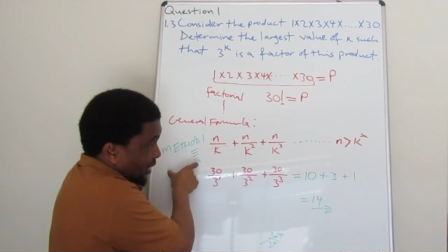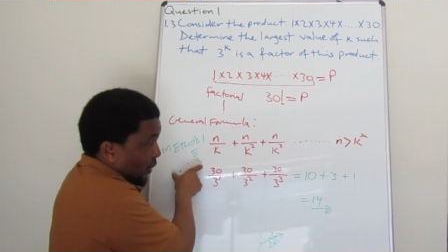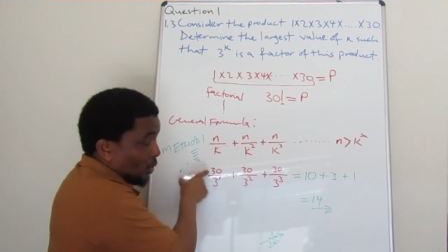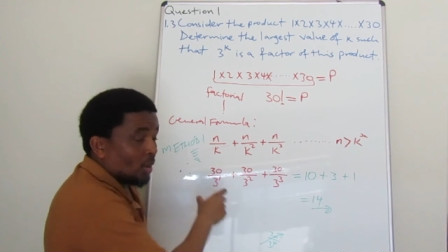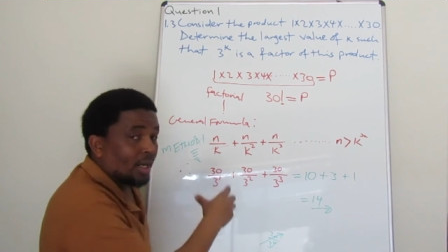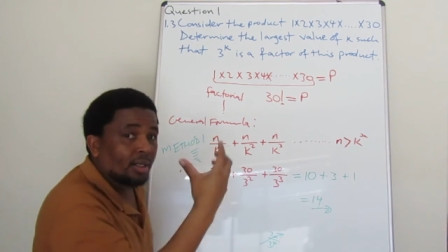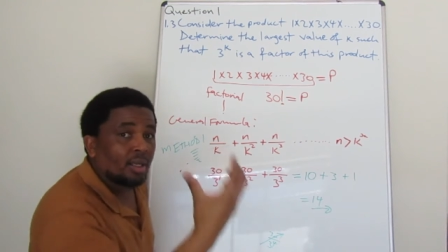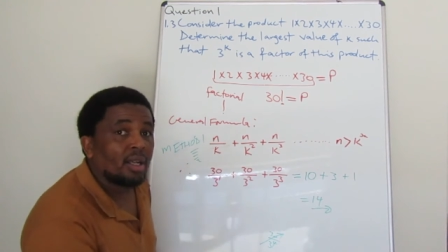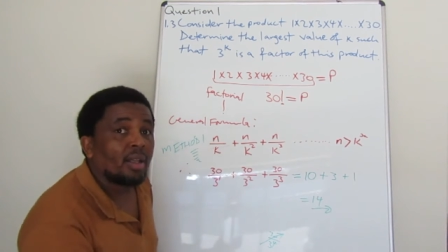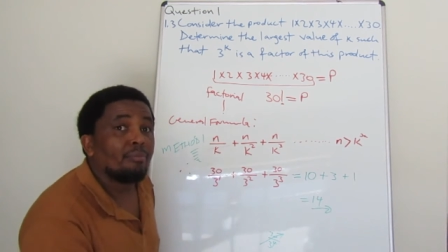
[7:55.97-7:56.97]
method 1,
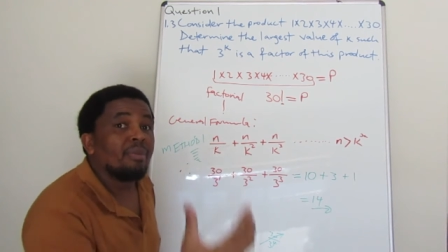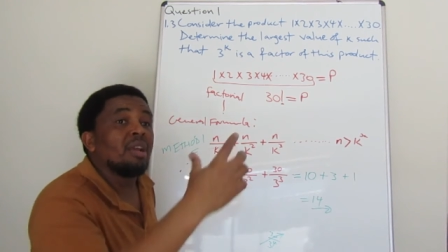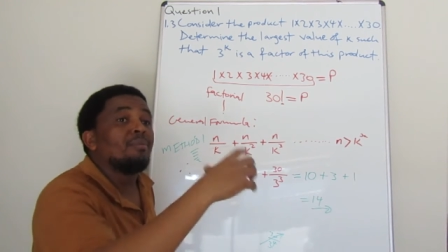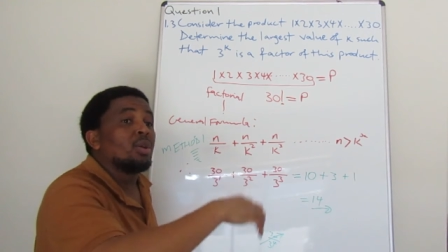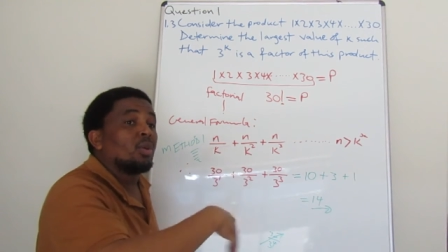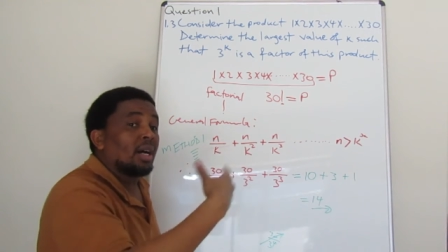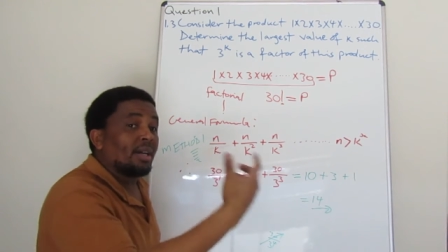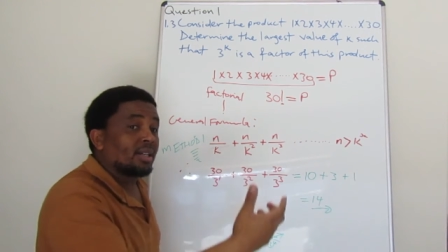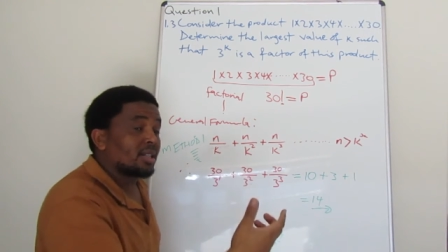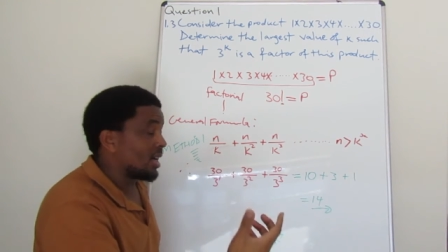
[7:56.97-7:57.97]
maybe you will
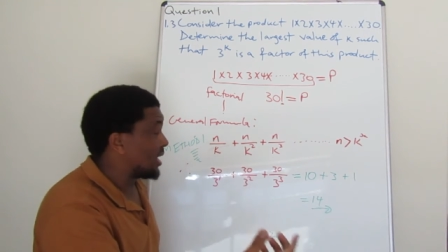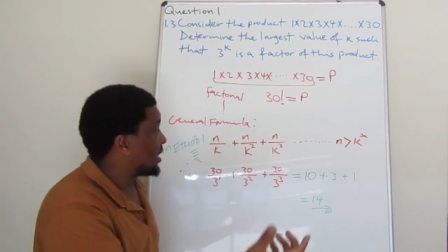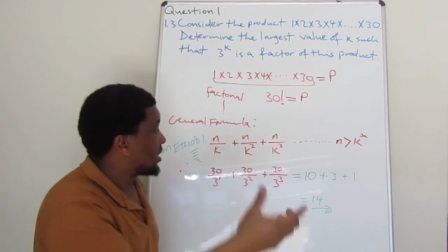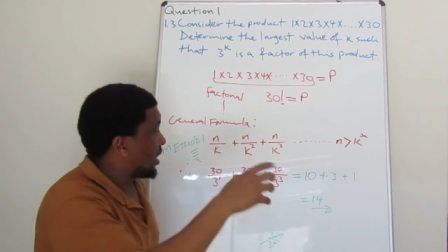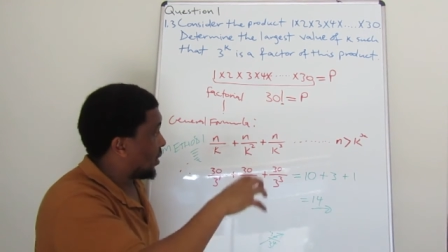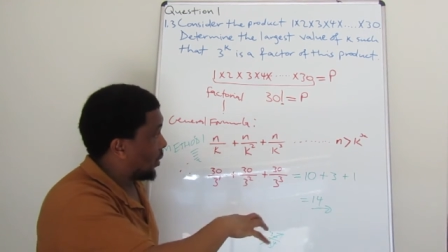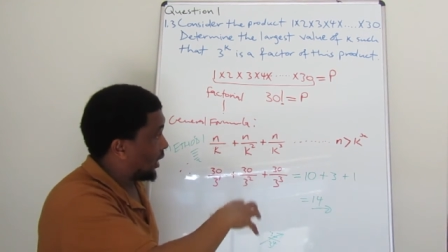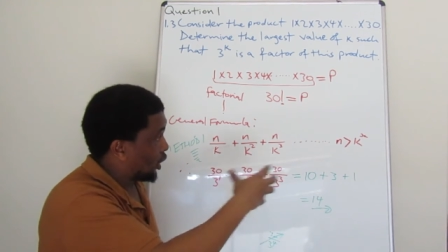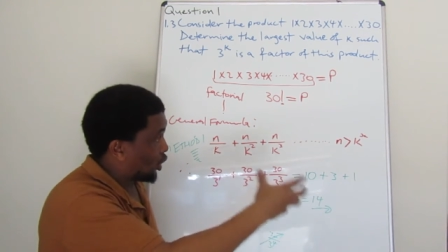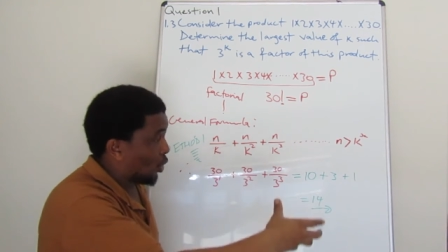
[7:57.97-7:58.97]
understand it when
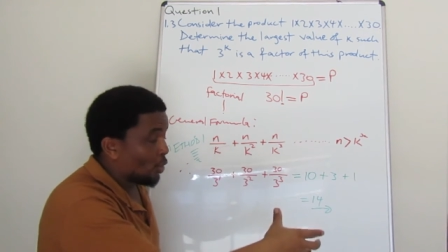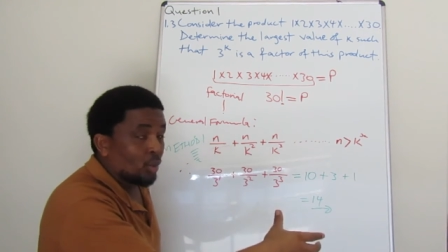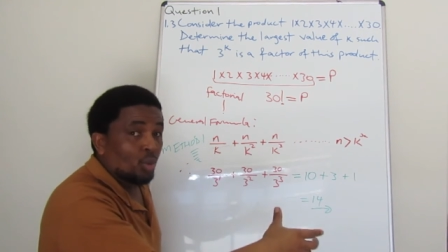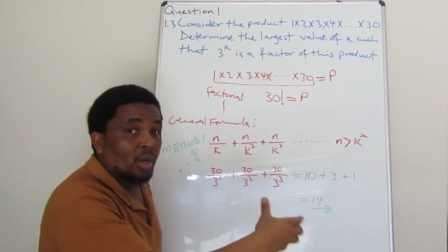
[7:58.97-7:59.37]
I show you